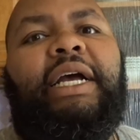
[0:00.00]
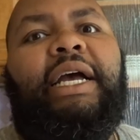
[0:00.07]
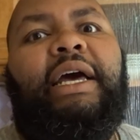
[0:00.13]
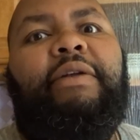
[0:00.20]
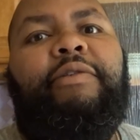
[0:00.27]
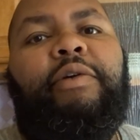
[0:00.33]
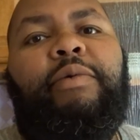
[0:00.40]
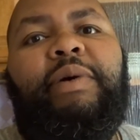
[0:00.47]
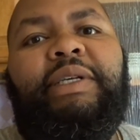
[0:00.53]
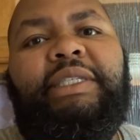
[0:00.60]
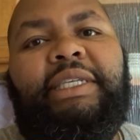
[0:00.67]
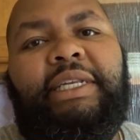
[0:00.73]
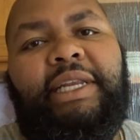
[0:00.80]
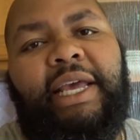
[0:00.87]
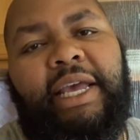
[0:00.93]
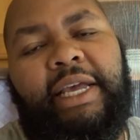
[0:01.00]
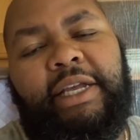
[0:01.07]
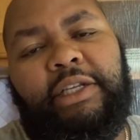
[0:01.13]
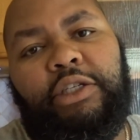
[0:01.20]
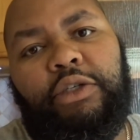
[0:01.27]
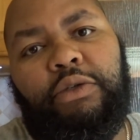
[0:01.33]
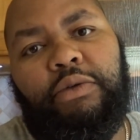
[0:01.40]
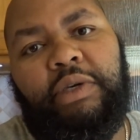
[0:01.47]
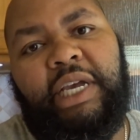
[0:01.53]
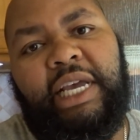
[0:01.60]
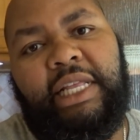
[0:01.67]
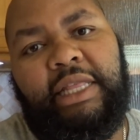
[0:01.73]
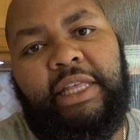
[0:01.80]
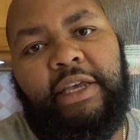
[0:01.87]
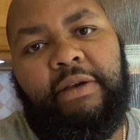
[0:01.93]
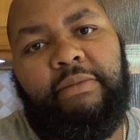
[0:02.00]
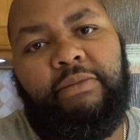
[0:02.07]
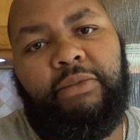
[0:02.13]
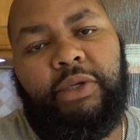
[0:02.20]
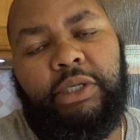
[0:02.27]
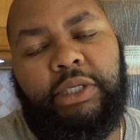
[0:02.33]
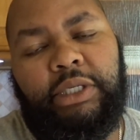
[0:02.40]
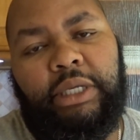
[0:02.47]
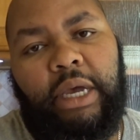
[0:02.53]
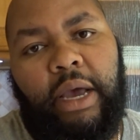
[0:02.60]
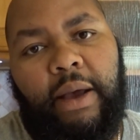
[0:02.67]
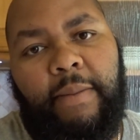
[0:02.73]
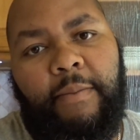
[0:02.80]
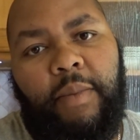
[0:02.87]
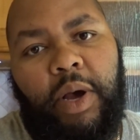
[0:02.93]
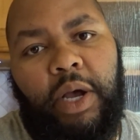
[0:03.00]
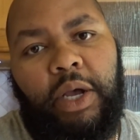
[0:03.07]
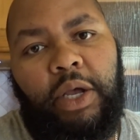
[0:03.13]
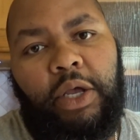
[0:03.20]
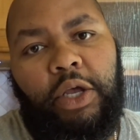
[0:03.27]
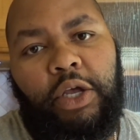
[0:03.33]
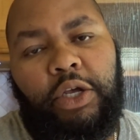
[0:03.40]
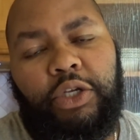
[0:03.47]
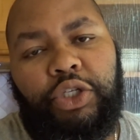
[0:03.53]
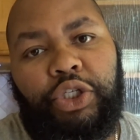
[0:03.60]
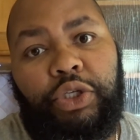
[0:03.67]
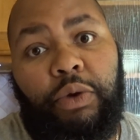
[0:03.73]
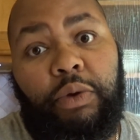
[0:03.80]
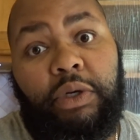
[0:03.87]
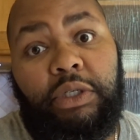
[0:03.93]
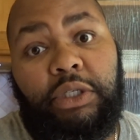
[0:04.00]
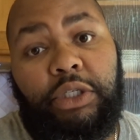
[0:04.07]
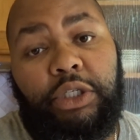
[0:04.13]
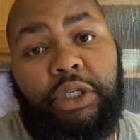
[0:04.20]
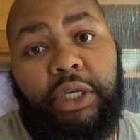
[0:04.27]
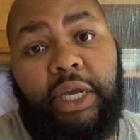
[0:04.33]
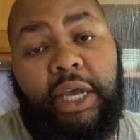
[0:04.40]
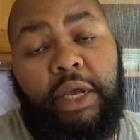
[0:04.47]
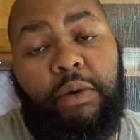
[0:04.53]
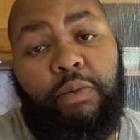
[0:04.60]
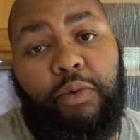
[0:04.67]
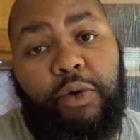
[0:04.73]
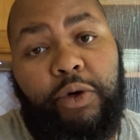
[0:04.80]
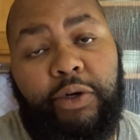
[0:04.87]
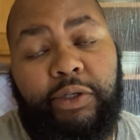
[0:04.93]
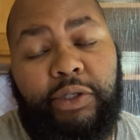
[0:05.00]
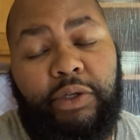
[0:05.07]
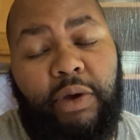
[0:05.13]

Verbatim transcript: I got a request today to get them some sodas and waters.